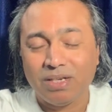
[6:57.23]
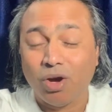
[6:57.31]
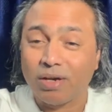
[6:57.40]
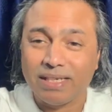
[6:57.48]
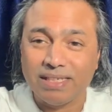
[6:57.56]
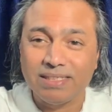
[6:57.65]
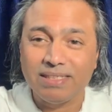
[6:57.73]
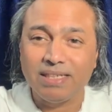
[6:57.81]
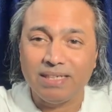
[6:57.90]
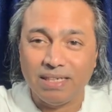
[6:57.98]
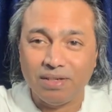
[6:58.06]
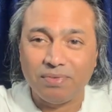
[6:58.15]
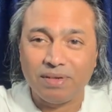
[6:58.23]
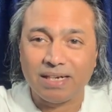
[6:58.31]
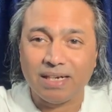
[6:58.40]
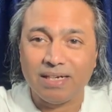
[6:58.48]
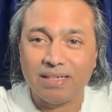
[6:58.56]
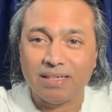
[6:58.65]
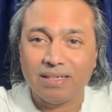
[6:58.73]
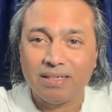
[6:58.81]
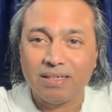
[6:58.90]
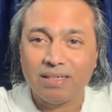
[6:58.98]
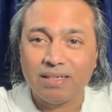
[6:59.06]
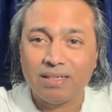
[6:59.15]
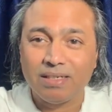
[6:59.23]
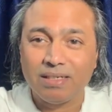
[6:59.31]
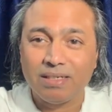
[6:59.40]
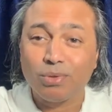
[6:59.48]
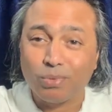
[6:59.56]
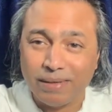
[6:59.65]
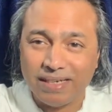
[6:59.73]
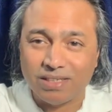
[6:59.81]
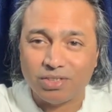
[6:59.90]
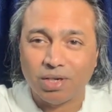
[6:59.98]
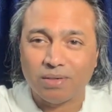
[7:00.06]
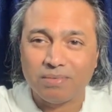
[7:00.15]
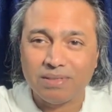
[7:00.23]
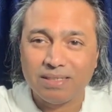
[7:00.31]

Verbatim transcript: Or is it difficult to quit a job?